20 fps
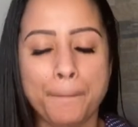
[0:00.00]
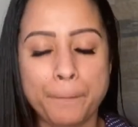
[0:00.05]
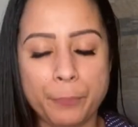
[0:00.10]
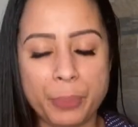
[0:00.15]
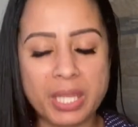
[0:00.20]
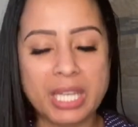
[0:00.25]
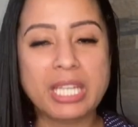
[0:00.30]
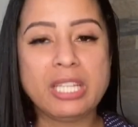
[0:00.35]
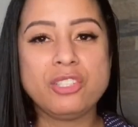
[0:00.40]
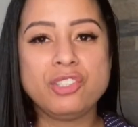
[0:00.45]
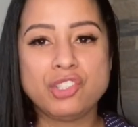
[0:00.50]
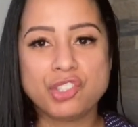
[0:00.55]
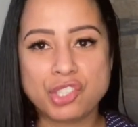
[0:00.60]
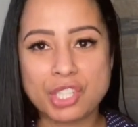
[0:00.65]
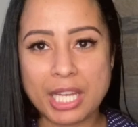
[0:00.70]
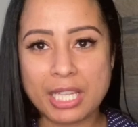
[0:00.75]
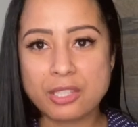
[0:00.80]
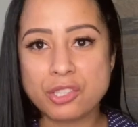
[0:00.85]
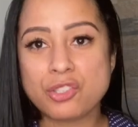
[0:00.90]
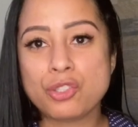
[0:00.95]
be
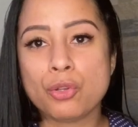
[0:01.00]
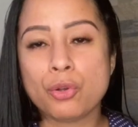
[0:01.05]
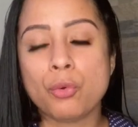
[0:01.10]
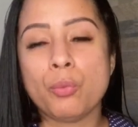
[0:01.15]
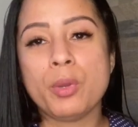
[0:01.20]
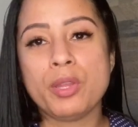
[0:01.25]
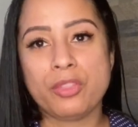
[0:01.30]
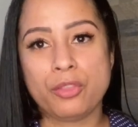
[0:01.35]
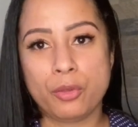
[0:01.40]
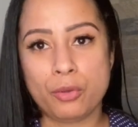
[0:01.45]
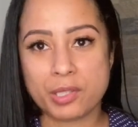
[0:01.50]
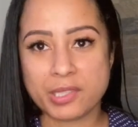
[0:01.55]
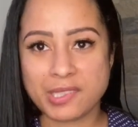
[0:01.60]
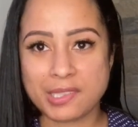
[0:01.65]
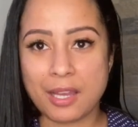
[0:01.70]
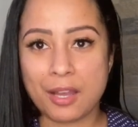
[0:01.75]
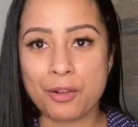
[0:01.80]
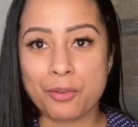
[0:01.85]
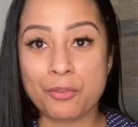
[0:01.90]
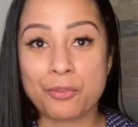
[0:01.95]
gentle with
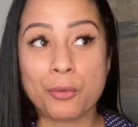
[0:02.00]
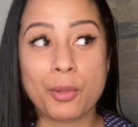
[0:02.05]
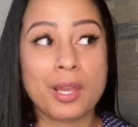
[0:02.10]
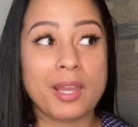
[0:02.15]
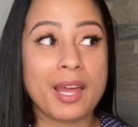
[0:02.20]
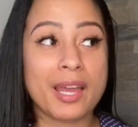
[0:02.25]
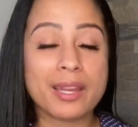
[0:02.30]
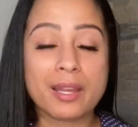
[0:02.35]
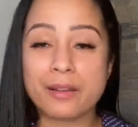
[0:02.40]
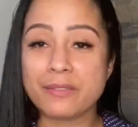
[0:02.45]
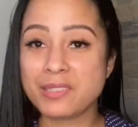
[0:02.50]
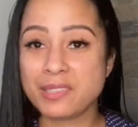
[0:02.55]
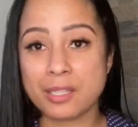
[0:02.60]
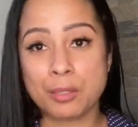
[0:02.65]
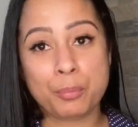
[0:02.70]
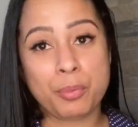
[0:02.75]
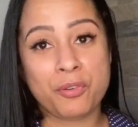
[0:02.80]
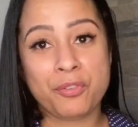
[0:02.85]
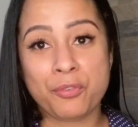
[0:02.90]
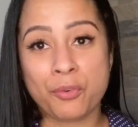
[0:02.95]
yourself. Like I've
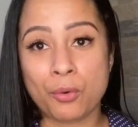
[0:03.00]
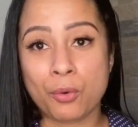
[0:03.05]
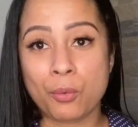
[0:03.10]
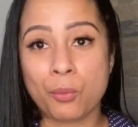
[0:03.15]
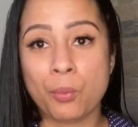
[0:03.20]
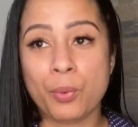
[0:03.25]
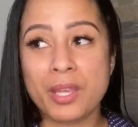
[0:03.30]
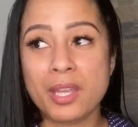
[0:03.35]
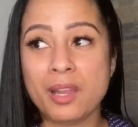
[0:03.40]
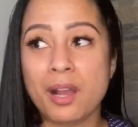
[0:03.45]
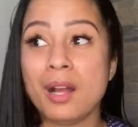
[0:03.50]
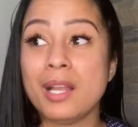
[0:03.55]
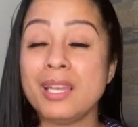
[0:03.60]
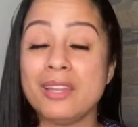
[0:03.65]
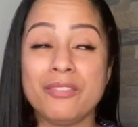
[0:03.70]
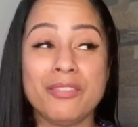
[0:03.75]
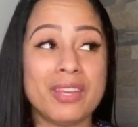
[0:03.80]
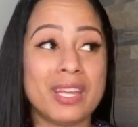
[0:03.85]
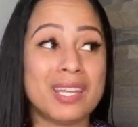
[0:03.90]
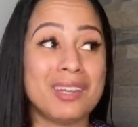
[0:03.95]
said before, we are
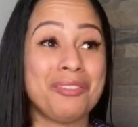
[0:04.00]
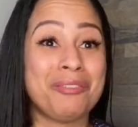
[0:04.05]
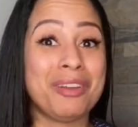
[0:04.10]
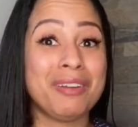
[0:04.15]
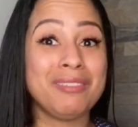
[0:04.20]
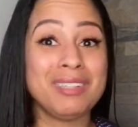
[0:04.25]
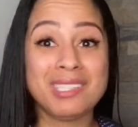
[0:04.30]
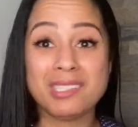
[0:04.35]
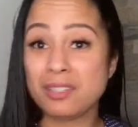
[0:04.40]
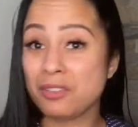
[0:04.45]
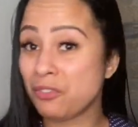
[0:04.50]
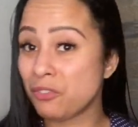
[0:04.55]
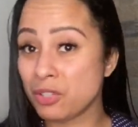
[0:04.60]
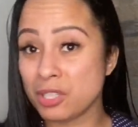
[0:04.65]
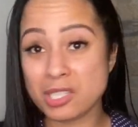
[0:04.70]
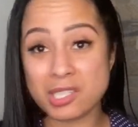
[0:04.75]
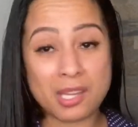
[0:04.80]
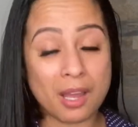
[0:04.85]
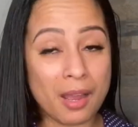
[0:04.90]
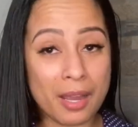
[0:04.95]
living in a very
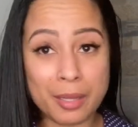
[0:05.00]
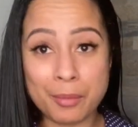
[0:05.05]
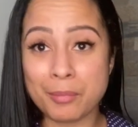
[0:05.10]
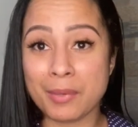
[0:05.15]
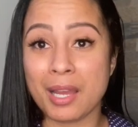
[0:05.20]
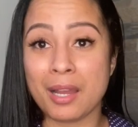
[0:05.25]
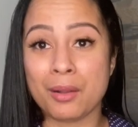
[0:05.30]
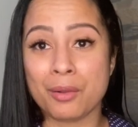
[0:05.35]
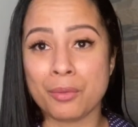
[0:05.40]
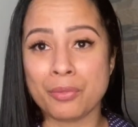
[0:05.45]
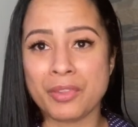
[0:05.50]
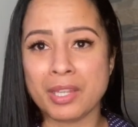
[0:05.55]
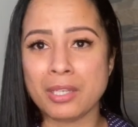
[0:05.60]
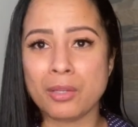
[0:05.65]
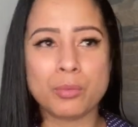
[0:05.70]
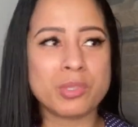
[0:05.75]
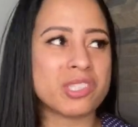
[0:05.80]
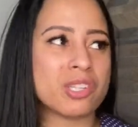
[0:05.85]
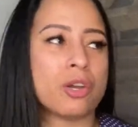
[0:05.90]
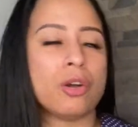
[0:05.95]
different time now than it
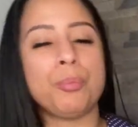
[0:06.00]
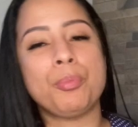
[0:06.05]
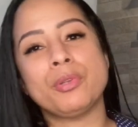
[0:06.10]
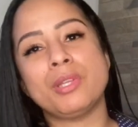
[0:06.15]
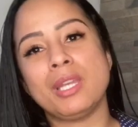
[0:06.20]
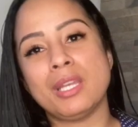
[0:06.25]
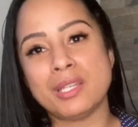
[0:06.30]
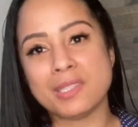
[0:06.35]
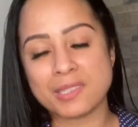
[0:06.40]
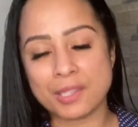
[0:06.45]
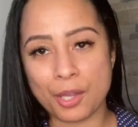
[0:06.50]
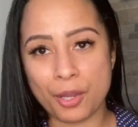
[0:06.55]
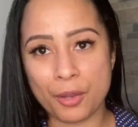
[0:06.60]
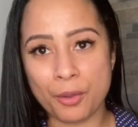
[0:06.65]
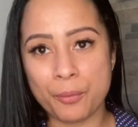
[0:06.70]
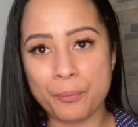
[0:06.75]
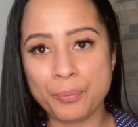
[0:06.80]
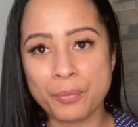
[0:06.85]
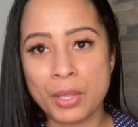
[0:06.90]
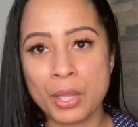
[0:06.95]
was a couple of years
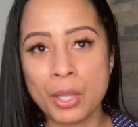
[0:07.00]
ago.